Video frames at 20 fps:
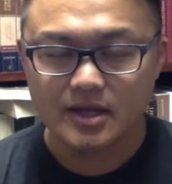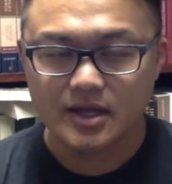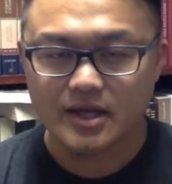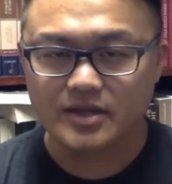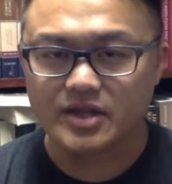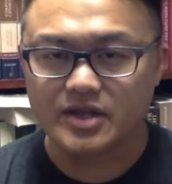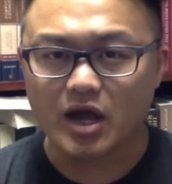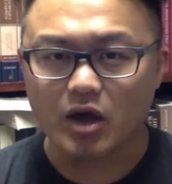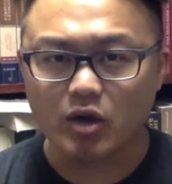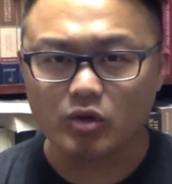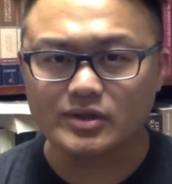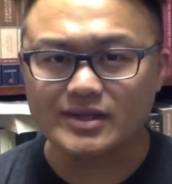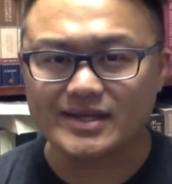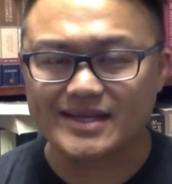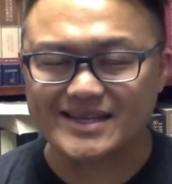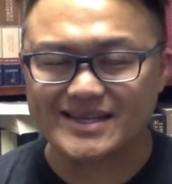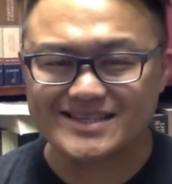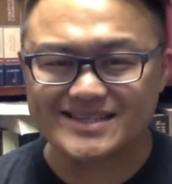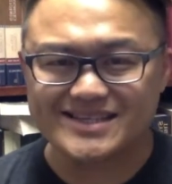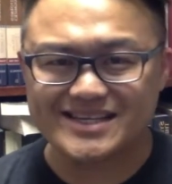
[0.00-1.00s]
And not only
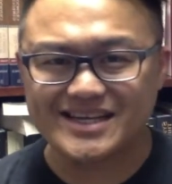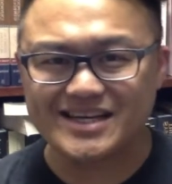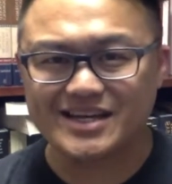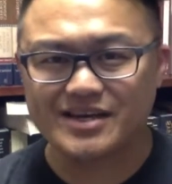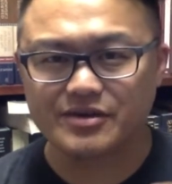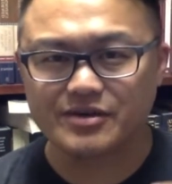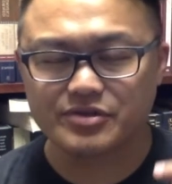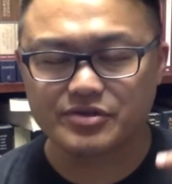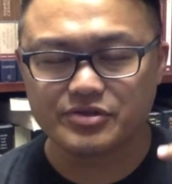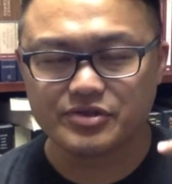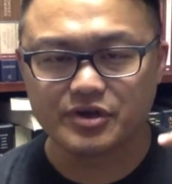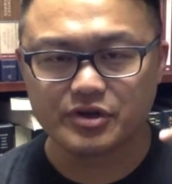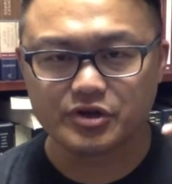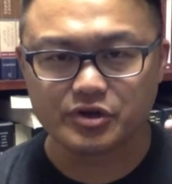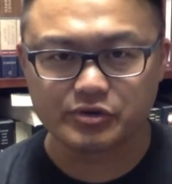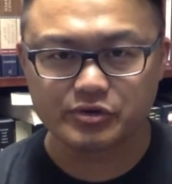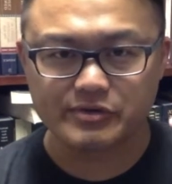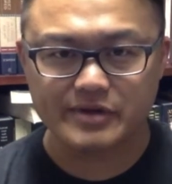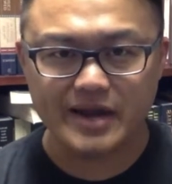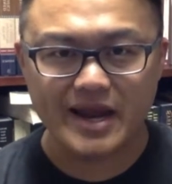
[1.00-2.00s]
is He a, the
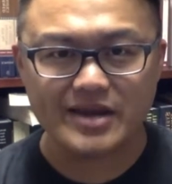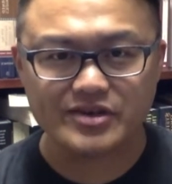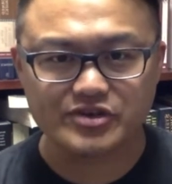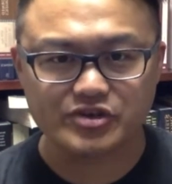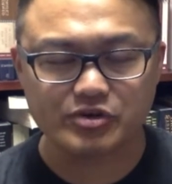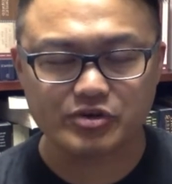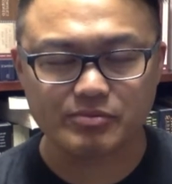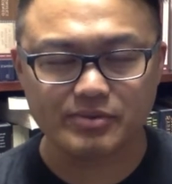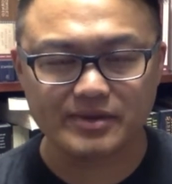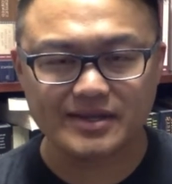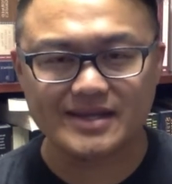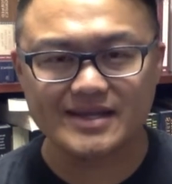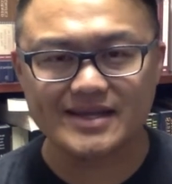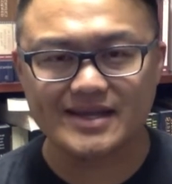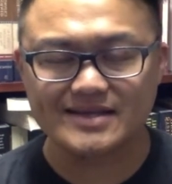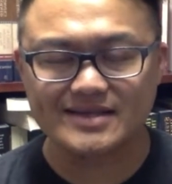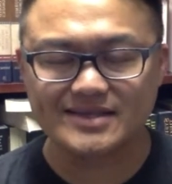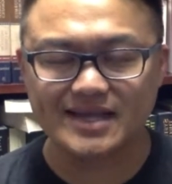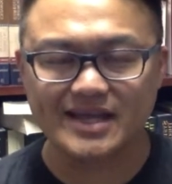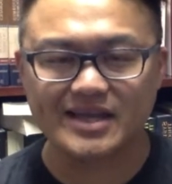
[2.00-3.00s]
creator, but He
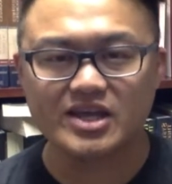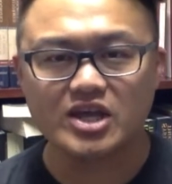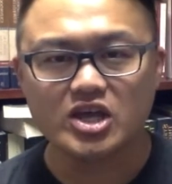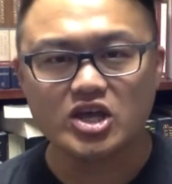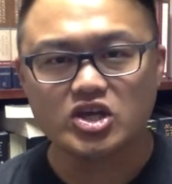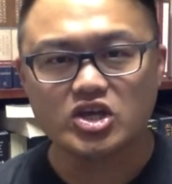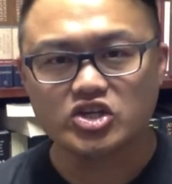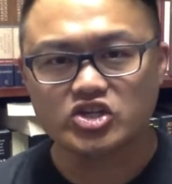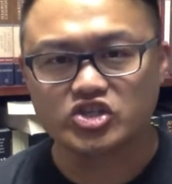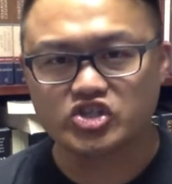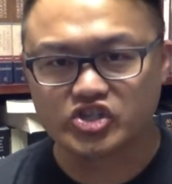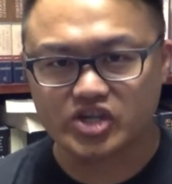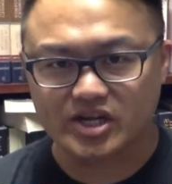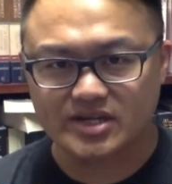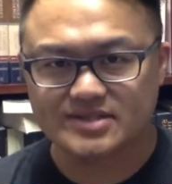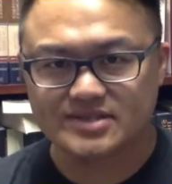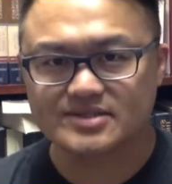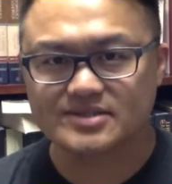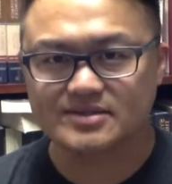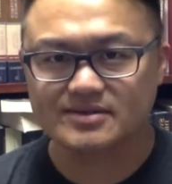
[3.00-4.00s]
is a
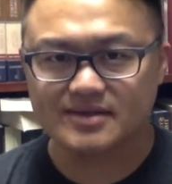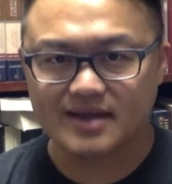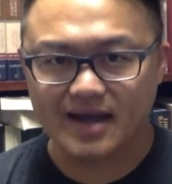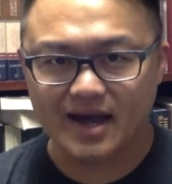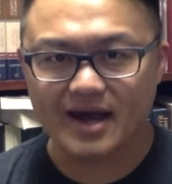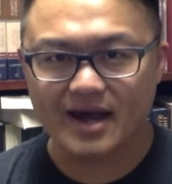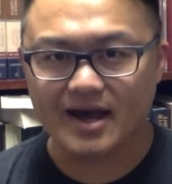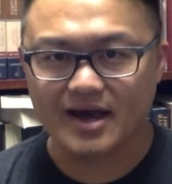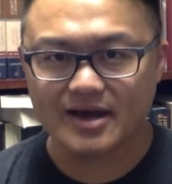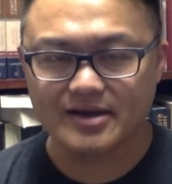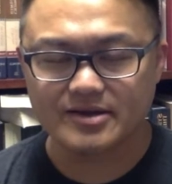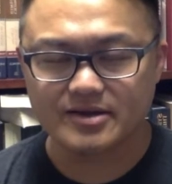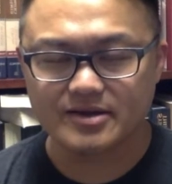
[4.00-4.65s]
just God.